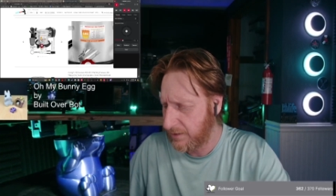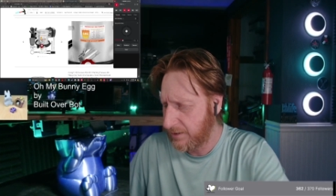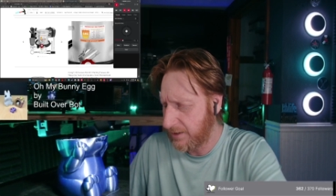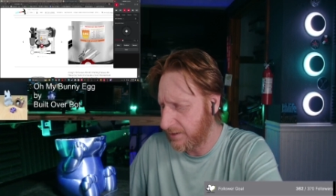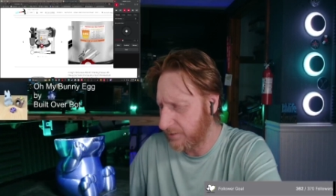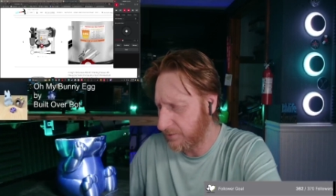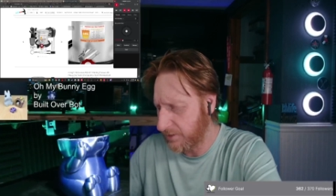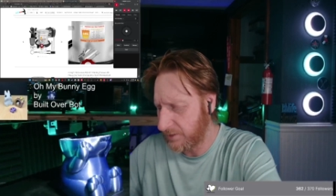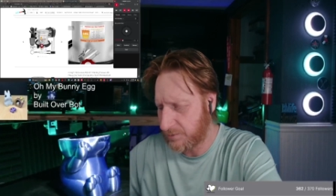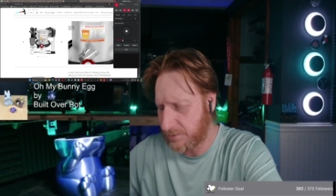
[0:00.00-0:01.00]
I think it's only
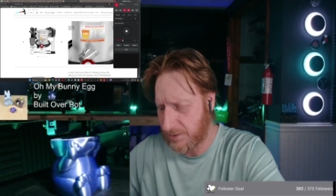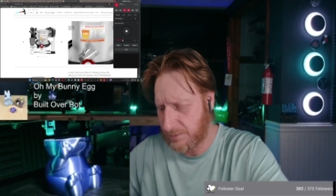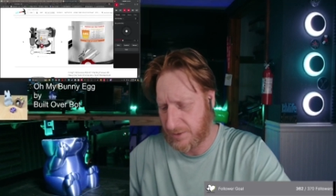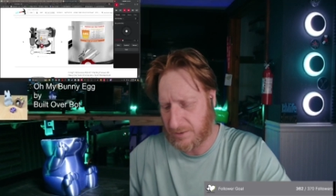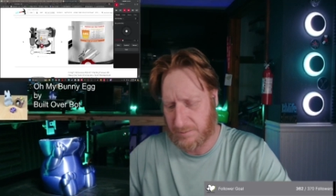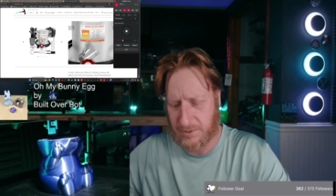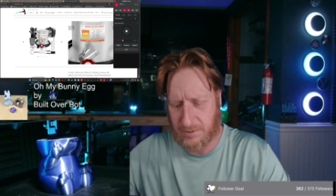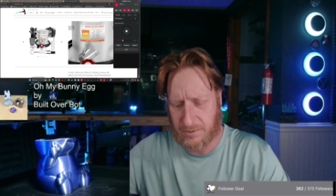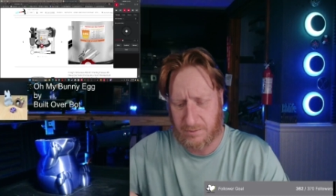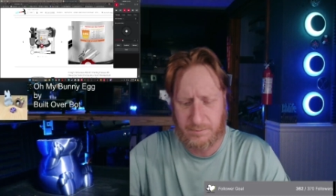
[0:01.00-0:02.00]
like 20 millimeters,
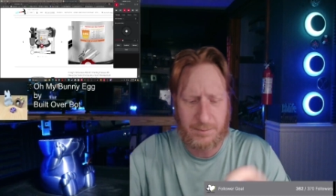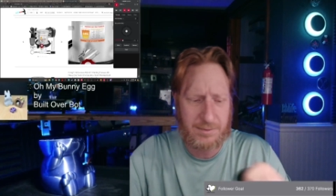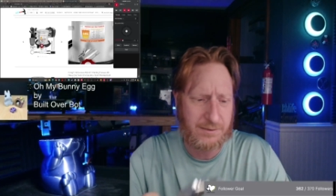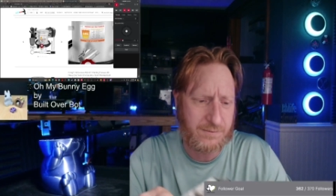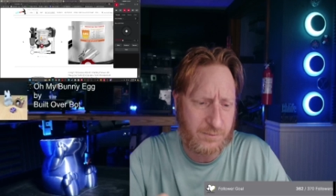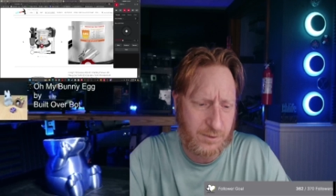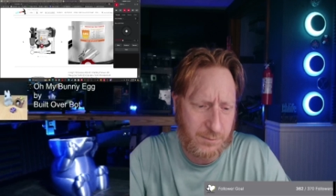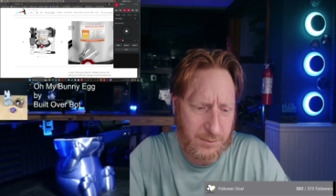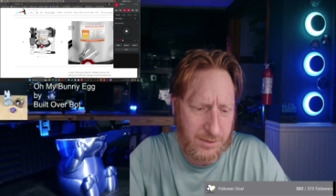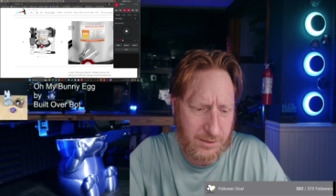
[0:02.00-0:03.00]
no, maybe 40
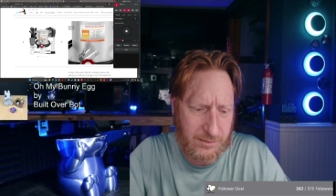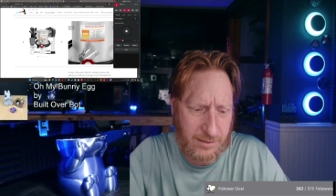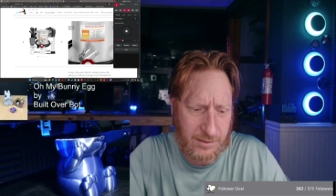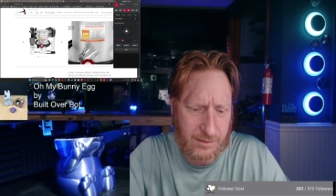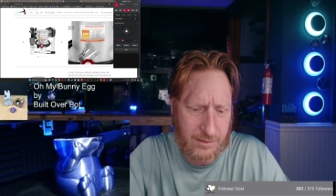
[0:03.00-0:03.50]
millimeters, I think.